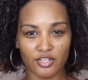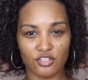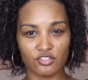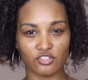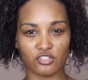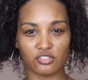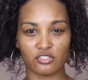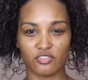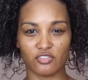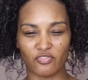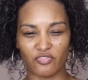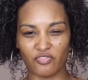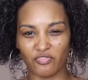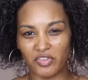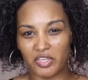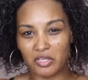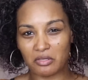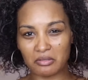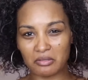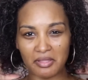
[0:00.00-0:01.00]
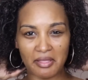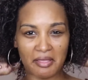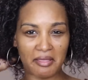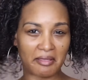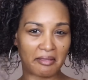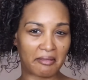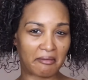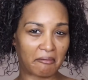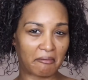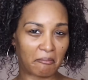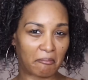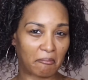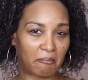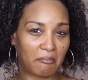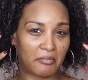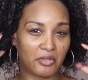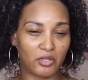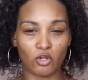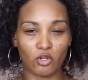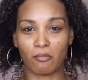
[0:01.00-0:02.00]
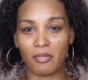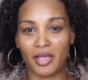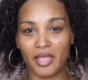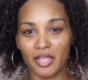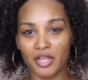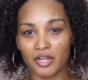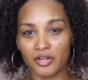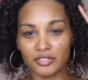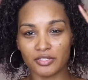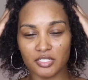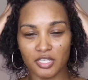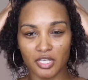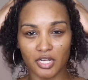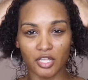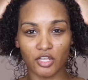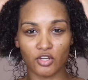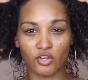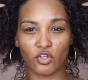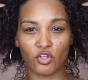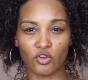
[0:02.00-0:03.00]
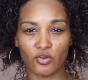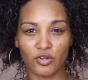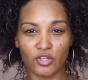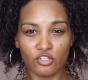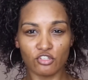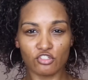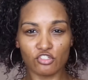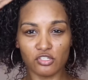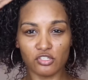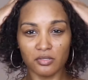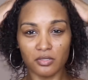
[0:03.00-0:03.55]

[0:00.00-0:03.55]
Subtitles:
can just feel like, my hair is getting nourished.